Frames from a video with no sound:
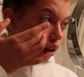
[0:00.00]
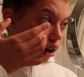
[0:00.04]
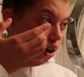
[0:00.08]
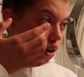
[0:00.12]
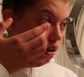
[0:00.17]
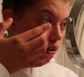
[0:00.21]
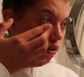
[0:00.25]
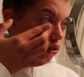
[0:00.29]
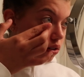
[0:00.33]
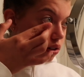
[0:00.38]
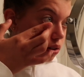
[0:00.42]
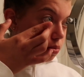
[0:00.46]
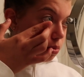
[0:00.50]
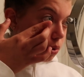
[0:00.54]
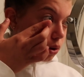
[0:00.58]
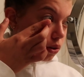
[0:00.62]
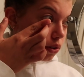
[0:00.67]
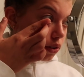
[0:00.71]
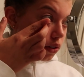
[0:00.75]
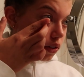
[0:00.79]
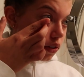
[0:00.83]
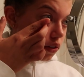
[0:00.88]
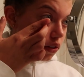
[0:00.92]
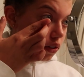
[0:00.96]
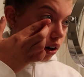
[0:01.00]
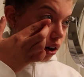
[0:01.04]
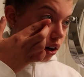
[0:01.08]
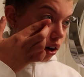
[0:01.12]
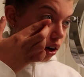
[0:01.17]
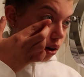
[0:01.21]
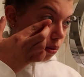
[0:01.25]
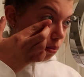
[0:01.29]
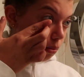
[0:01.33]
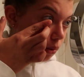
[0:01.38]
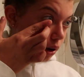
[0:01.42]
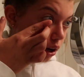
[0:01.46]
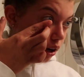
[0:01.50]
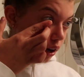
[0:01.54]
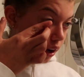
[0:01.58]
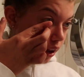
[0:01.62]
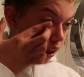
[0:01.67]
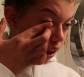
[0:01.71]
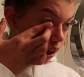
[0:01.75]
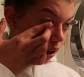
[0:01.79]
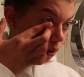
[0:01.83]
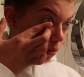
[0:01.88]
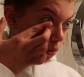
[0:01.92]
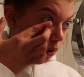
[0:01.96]
that I was supposed to start on
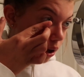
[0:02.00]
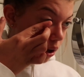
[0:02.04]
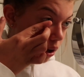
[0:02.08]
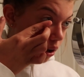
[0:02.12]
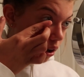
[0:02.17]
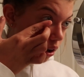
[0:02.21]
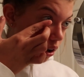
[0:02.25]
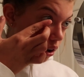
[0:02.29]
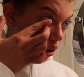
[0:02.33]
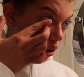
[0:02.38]
Monday, but